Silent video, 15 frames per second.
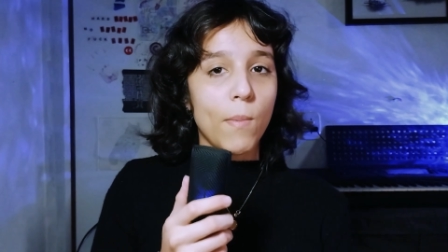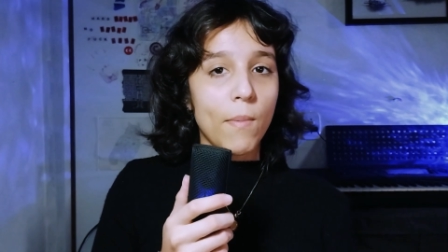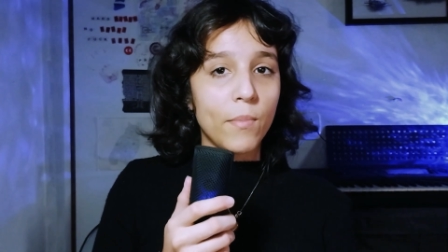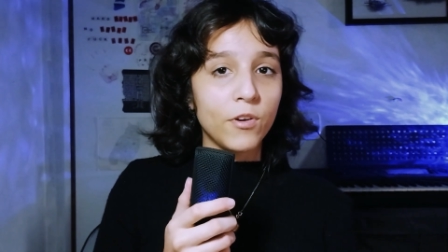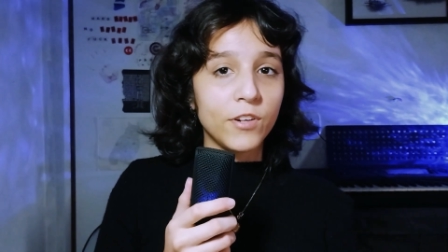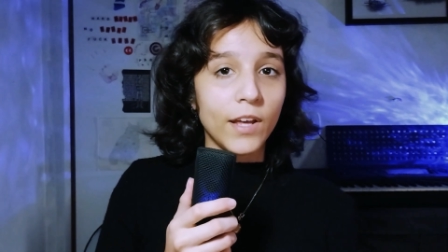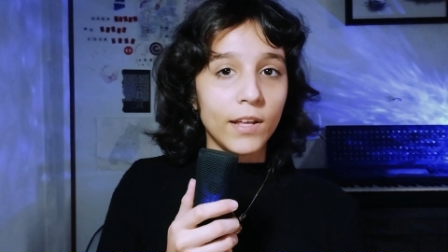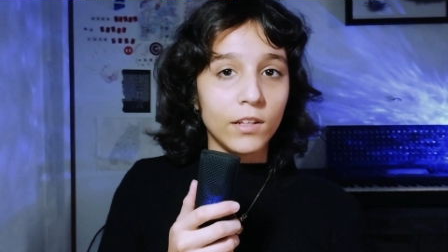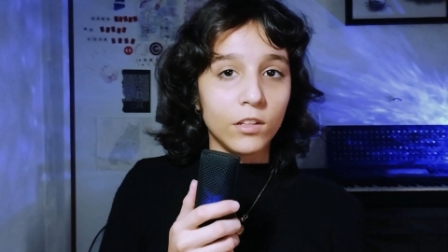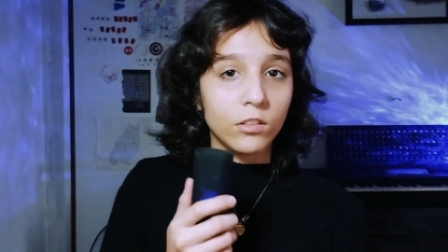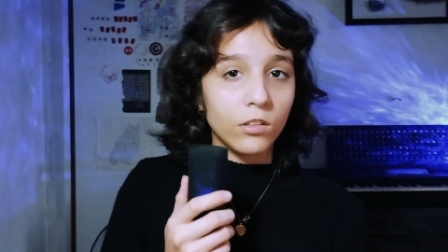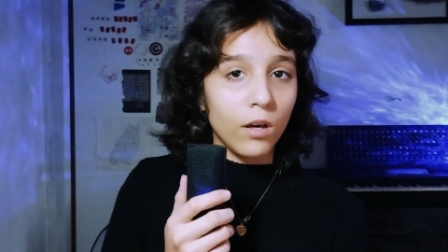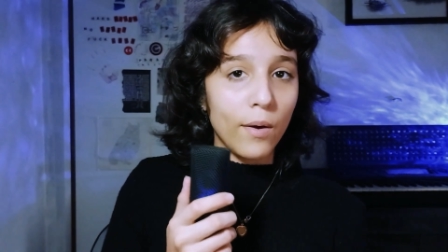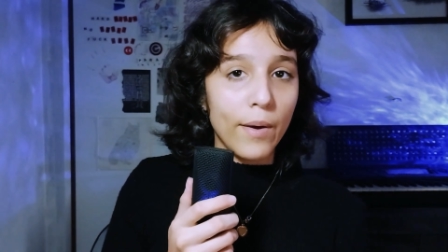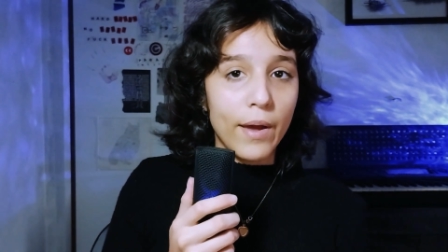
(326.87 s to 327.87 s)
remember that
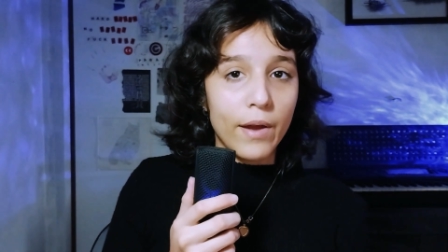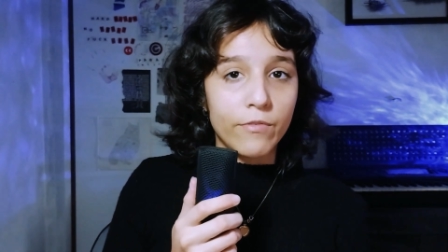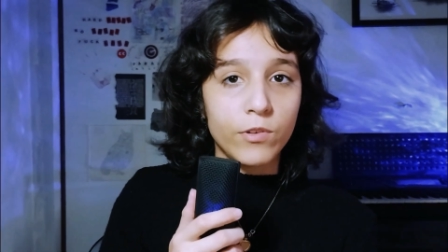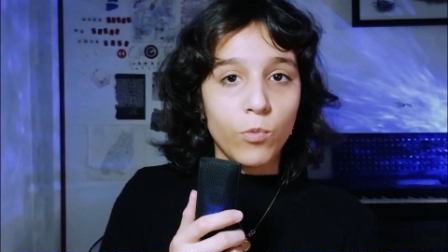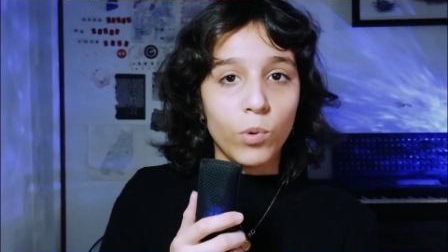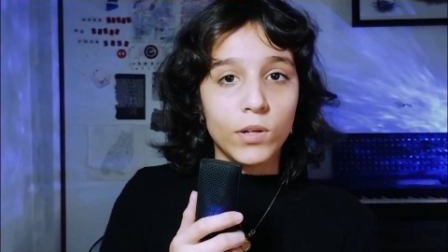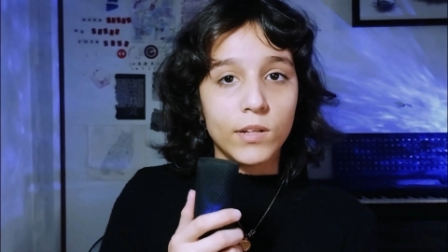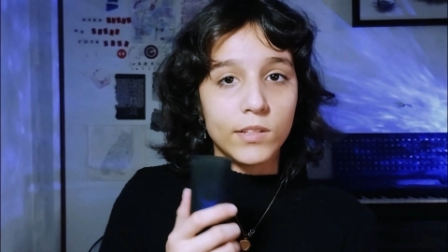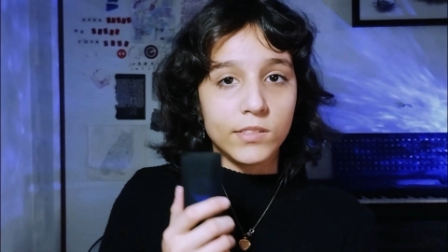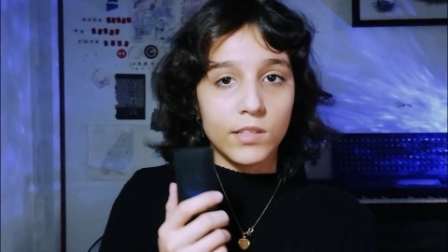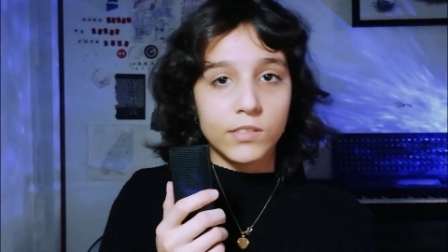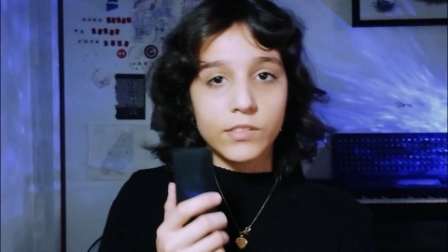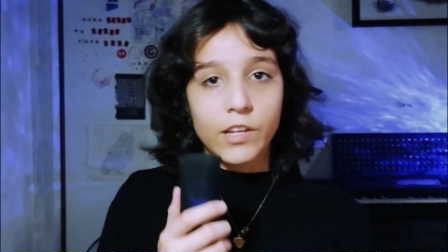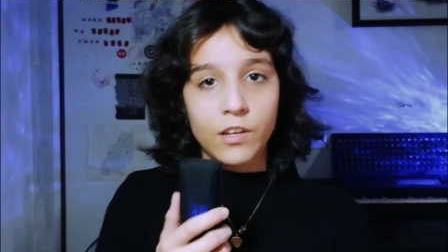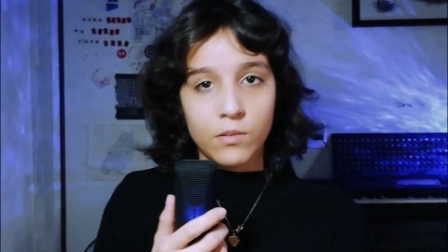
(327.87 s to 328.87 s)
not everyone is
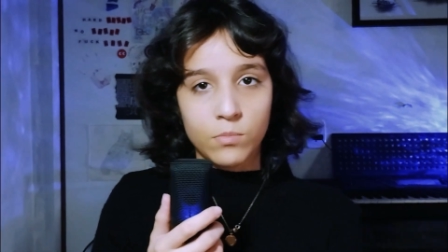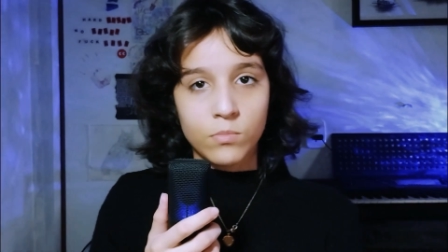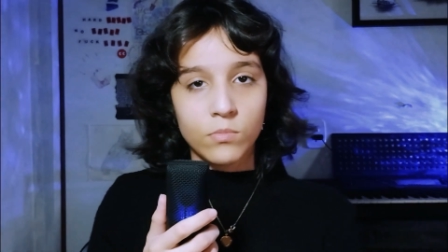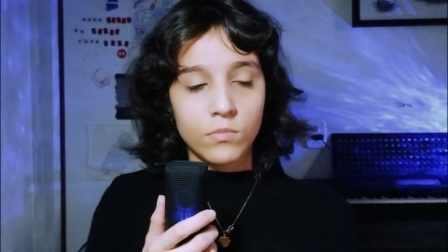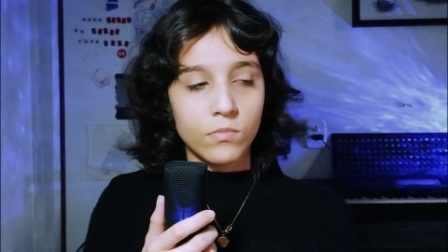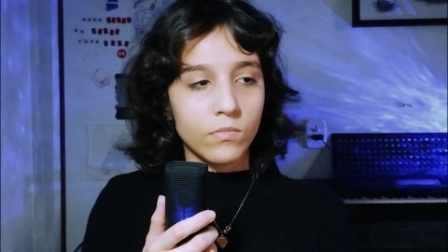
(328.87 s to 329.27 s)
the same.